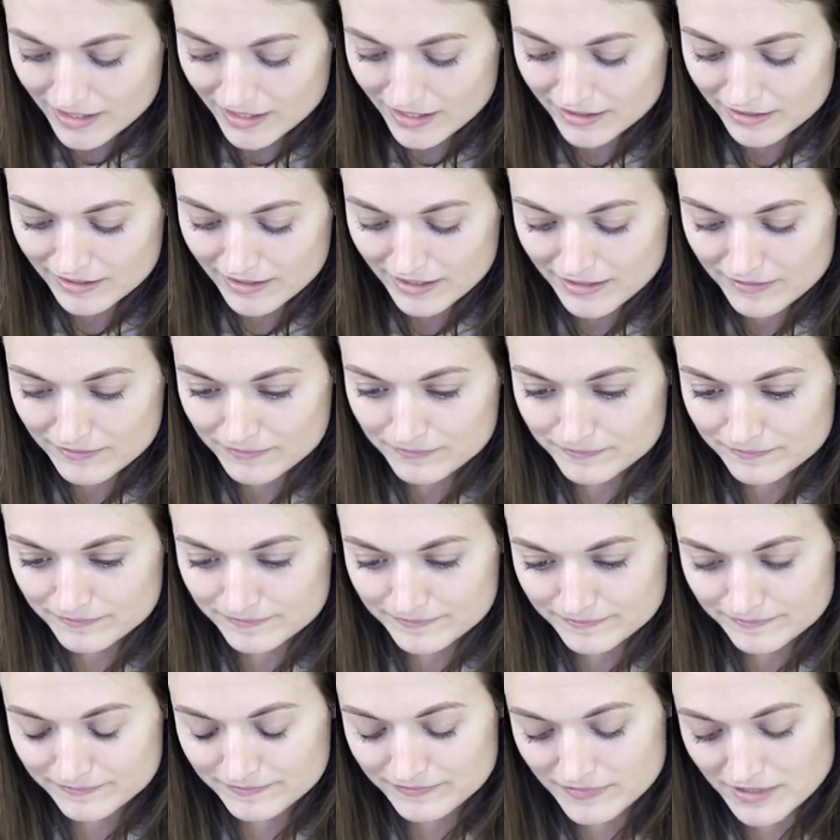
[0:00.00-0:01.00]
it like
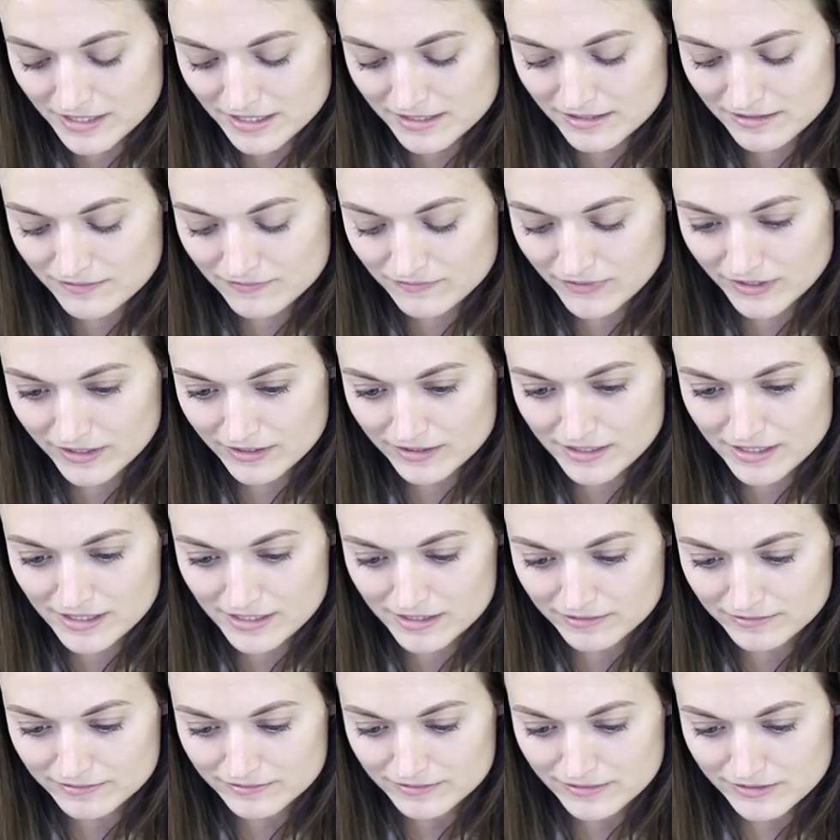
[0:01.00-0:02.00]
isn't
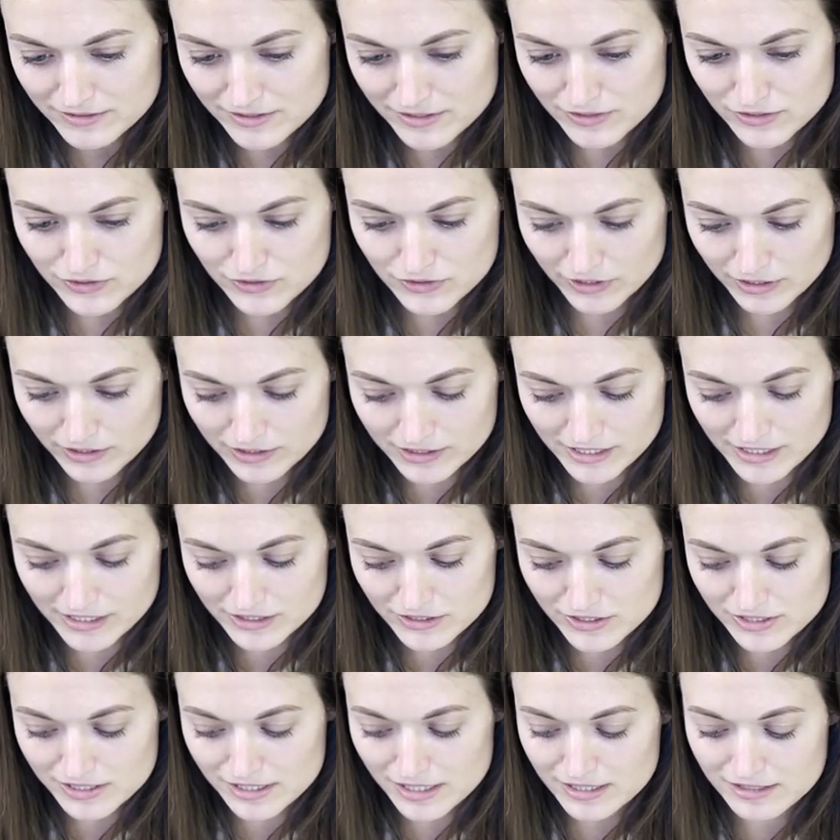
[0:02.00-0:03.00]
very sturdy. It
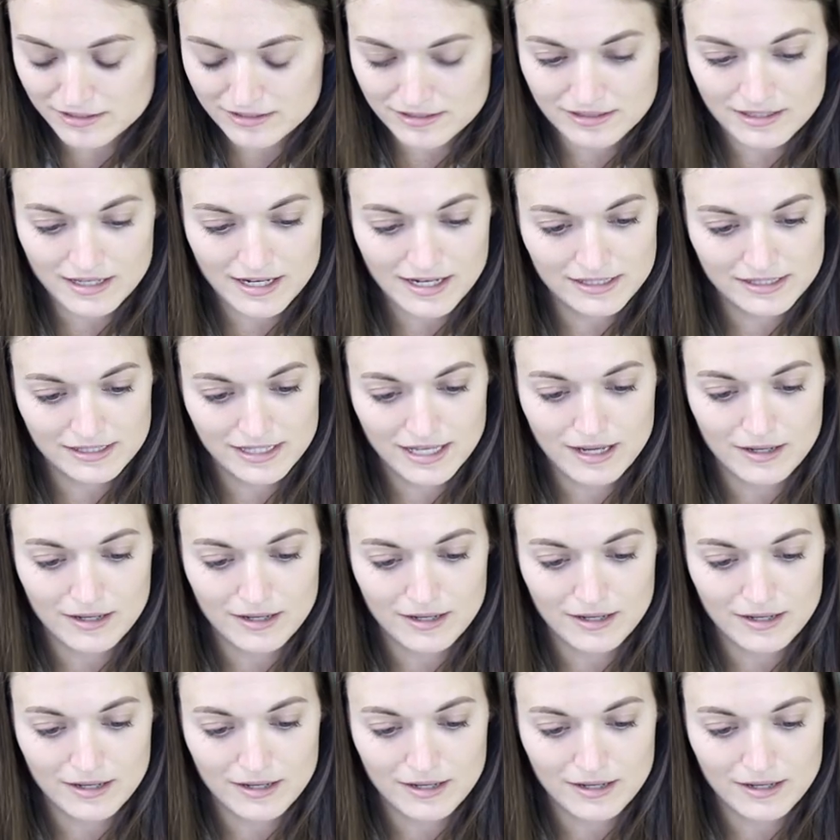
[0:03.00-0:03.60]
just like slides